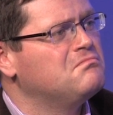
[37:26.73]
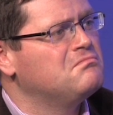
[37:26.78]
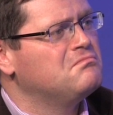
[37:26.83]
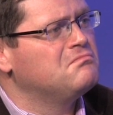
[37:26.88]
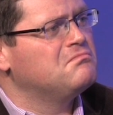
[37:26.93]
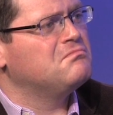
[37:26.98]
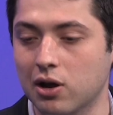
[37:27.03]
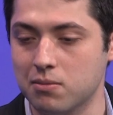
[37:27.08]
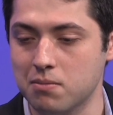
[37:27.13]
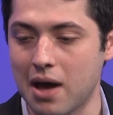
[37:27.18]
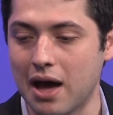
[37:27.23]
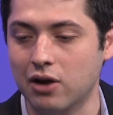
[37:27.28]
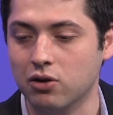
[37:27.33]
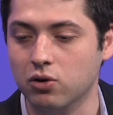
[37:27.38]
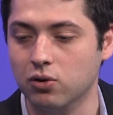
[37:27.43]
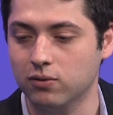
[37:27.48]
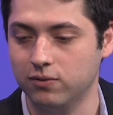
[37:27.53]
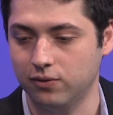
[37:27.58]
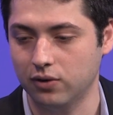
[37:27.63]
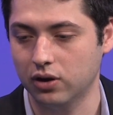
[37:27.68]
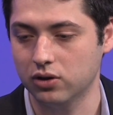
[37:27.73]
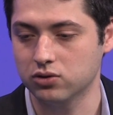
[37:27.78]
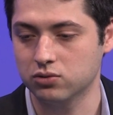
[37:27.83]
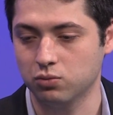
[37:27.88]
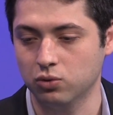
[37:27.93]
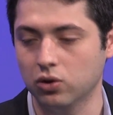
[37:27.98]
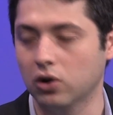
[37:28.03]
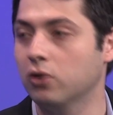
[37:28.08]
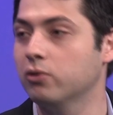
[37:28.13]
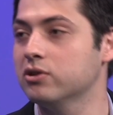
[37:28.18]
broad macro funds
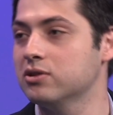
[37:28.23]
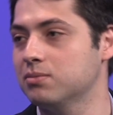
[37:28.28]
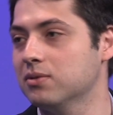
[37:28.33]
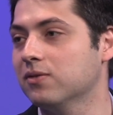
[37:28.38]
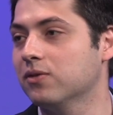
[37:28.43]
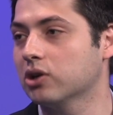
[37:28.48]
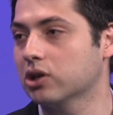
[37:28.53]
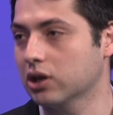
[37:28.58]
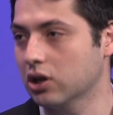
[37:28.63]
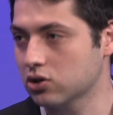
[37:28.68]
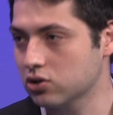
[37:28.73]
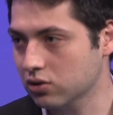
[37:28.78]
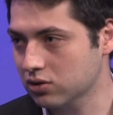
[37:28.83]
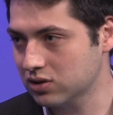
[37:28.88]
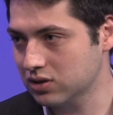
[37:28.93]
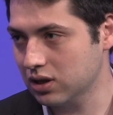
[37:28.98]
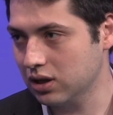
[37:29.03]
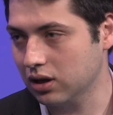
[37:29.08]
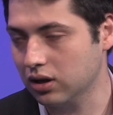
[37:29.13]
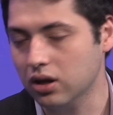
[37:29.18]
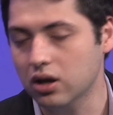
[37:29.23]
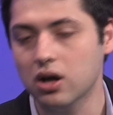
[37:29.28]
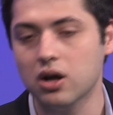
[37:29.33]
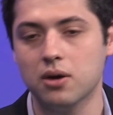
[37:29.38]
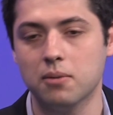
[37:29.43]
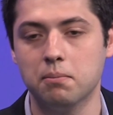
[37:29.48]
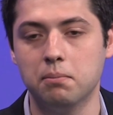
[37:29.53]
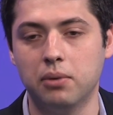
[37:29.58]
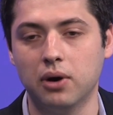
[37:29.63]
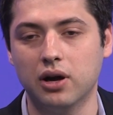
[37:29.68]
will always be very interesting.
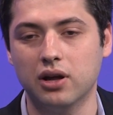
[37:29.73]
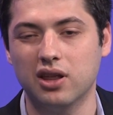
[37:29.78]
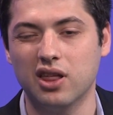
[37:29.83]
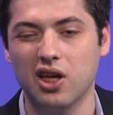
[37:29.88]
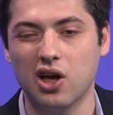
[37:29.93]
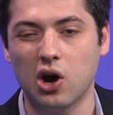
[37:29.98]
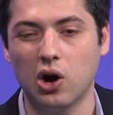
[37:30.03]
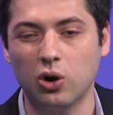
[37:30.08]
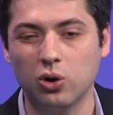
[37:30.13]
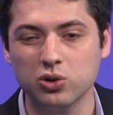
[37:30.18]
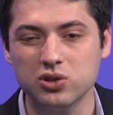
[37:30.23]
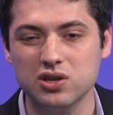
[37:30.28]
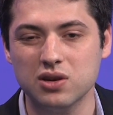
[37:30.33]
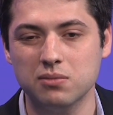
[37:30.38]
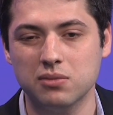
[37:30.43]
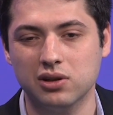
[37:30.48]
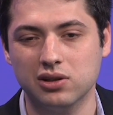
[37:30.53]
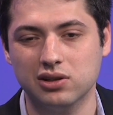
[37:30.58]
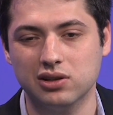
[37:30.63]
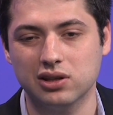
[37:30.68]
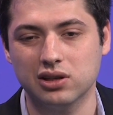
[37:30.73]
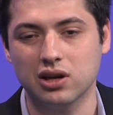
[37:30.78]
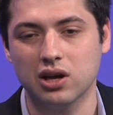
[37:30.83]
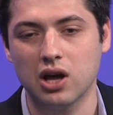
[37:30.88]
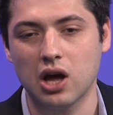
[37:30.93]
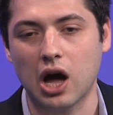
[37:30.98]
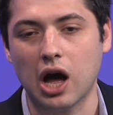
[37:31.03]
But ultimately,